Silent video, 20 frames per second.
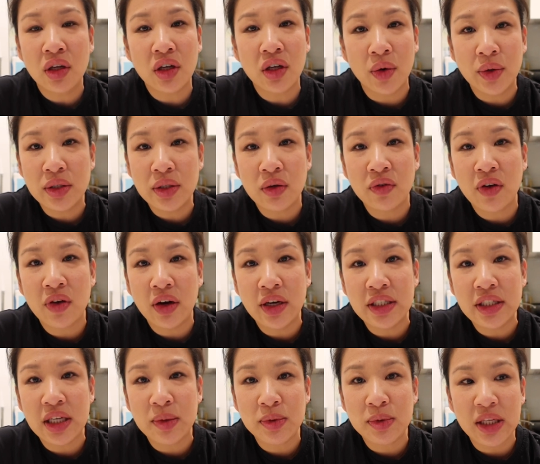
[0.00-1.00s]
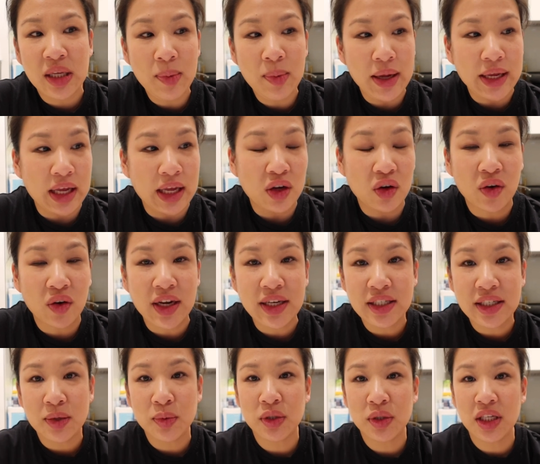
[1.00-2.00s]
go into a very deep sleep. I get
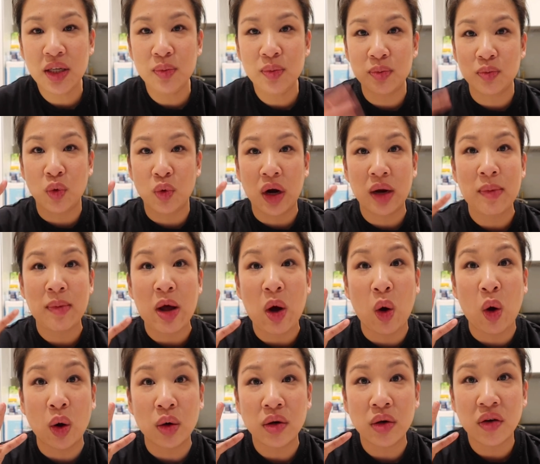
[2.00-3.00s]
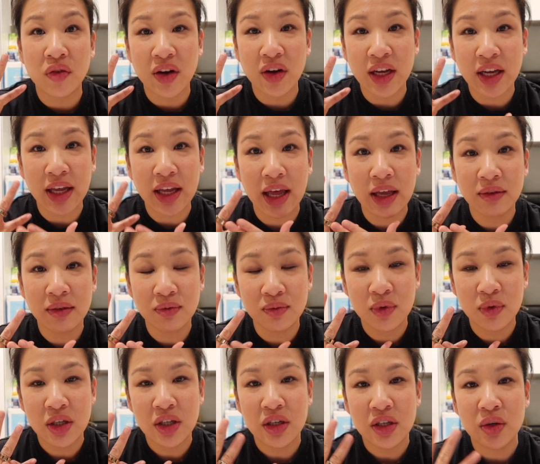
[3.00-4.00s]
great deep sleep. I'm wearing my Aura ring again,
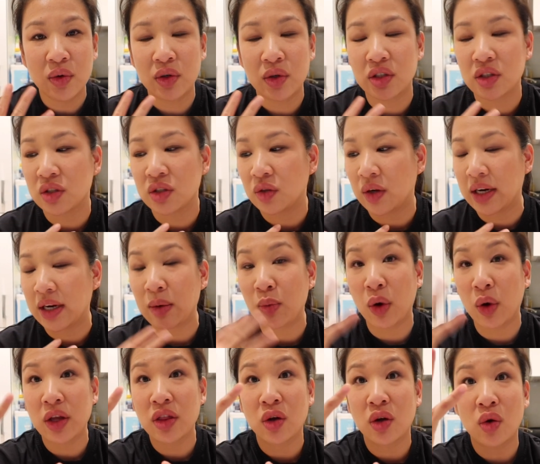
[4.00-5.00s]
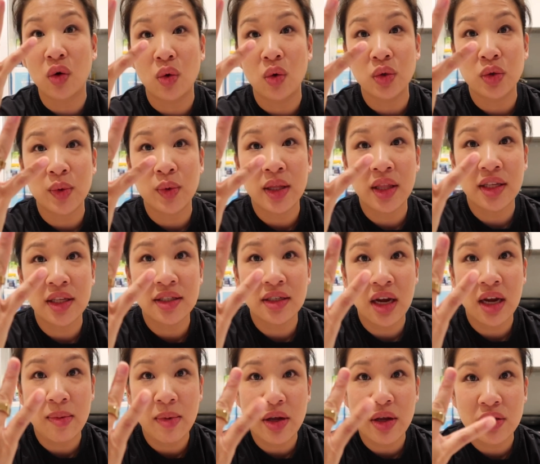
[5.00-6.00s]
which is great. I'm wearing the gold one this
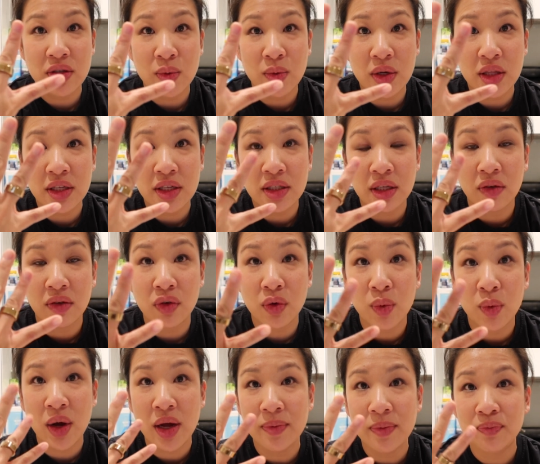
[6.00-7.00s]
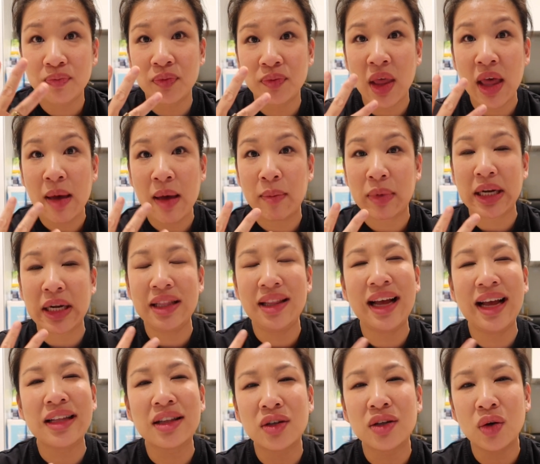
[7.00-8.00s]
time. I used to wear the silver one, but I
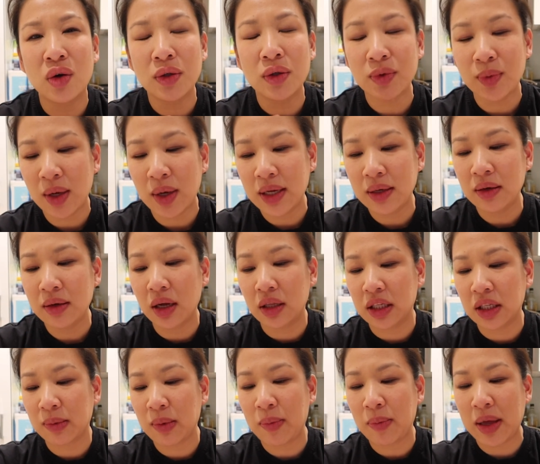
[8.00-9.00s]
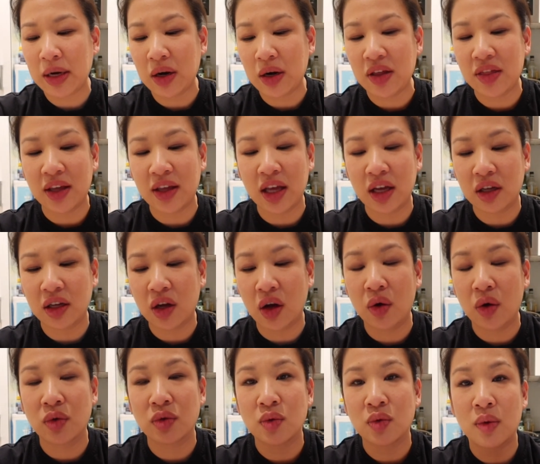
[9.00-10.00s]
like the gold one a little bit better. I think it
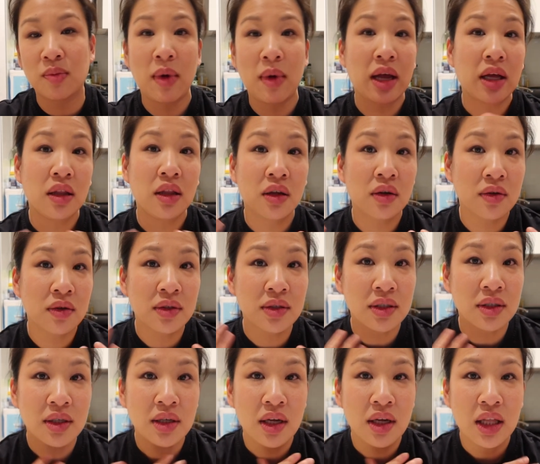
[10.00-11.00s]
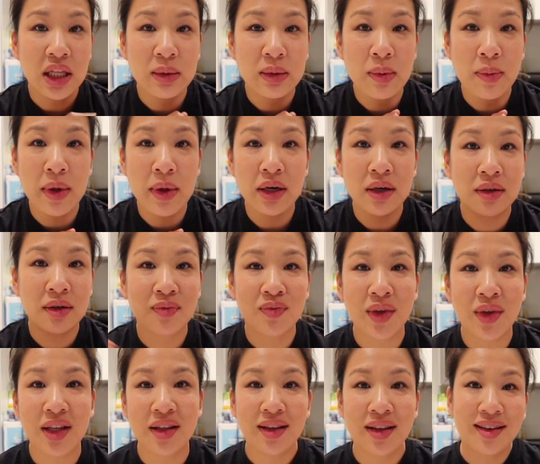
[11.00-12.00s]
goes with my clothes a little bit better. I'm
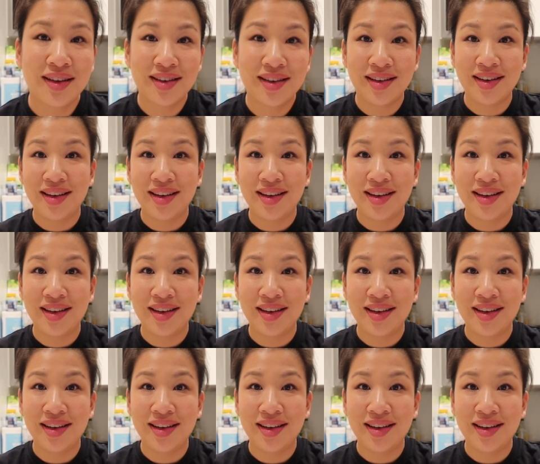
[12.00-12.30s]
not like